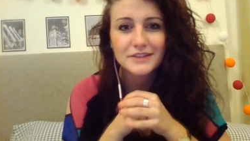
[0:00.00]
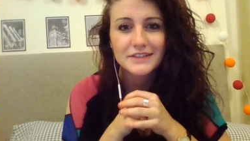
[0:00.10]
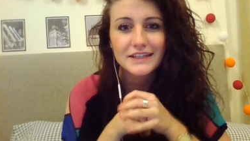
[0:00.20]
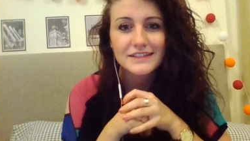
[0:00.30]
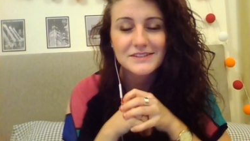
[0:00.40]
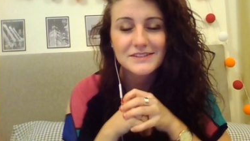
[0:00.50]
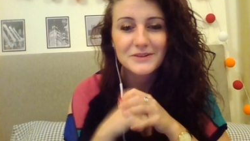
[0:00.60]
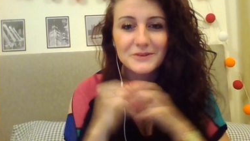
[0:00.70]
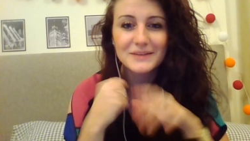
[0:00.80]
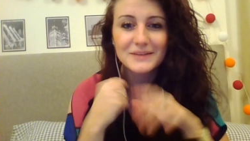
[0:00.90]
So,
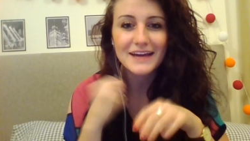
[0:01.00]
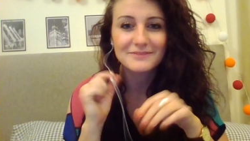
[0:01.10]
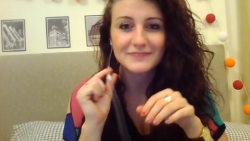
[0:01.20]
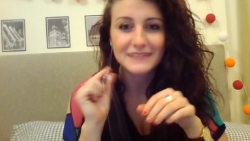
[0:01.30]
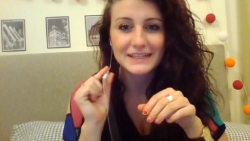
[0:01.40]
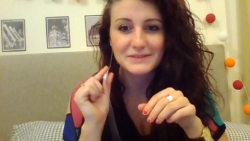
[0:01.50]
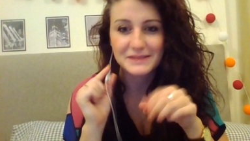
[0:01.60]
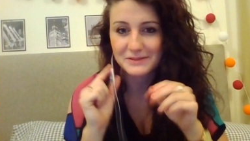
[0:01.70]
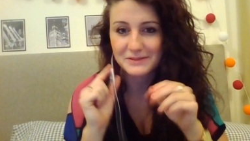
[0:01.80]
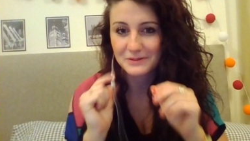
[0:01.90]
yeah, I get to wear this
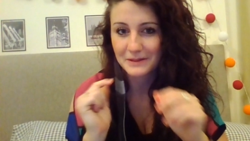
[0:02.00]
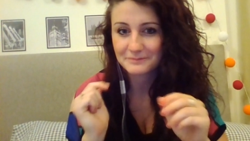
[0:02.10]
cool thing.